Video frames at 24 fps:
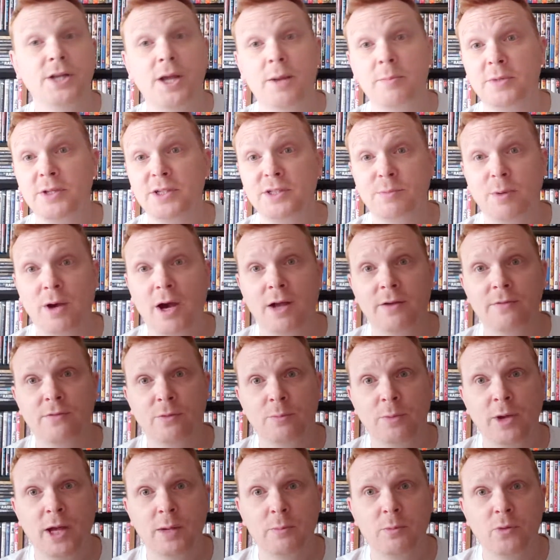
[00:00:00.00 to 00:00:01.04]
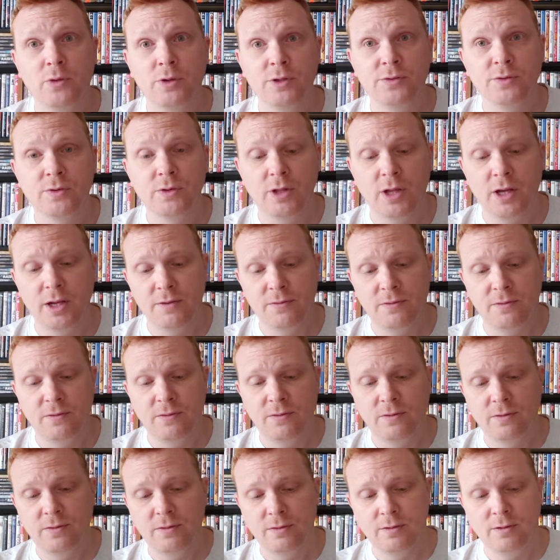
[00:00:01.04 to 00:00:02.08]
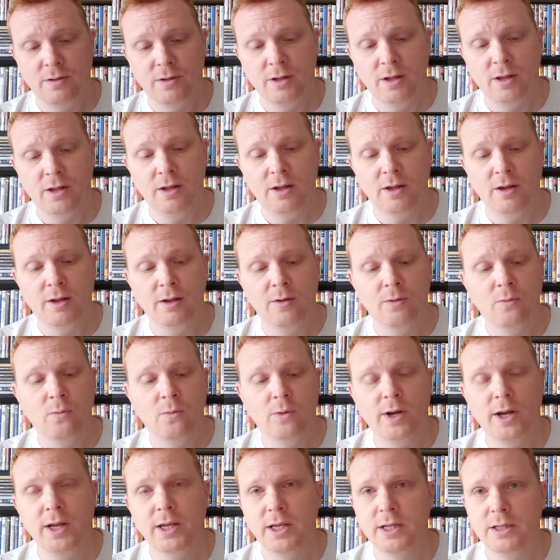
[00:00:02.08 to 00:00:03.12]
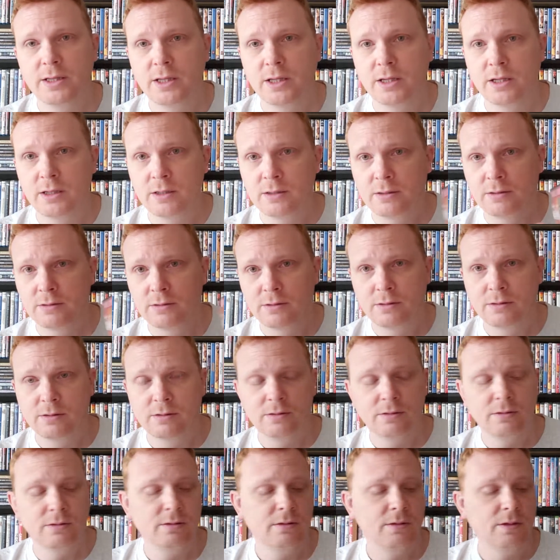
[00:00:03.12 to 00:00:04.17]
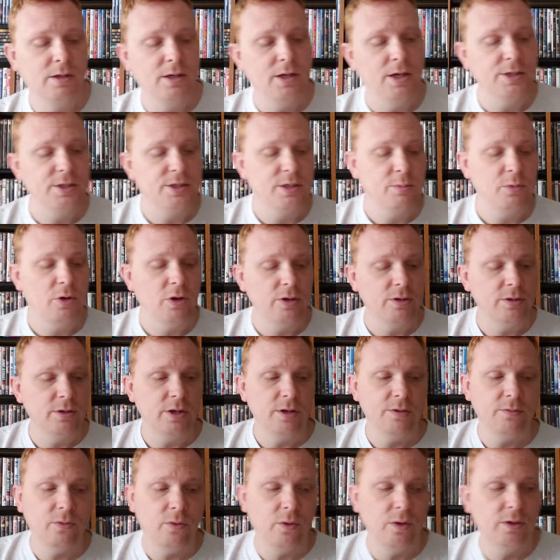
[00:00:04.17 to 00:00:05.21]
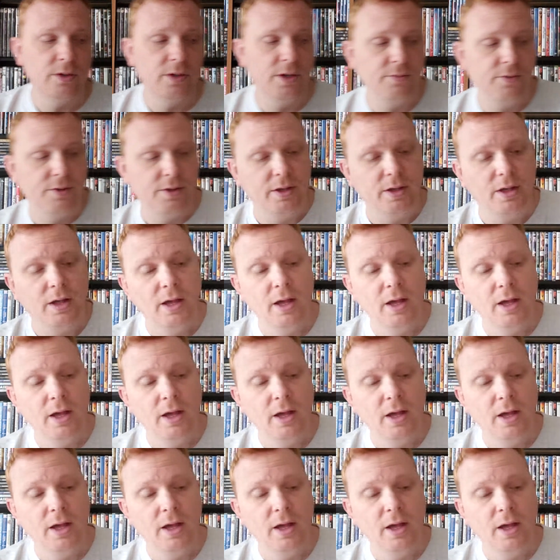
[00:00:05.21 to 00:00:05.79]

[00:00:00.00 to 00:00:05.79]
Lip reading: empty spot for Bad Boys for Life when I get the custom art done for it and everything.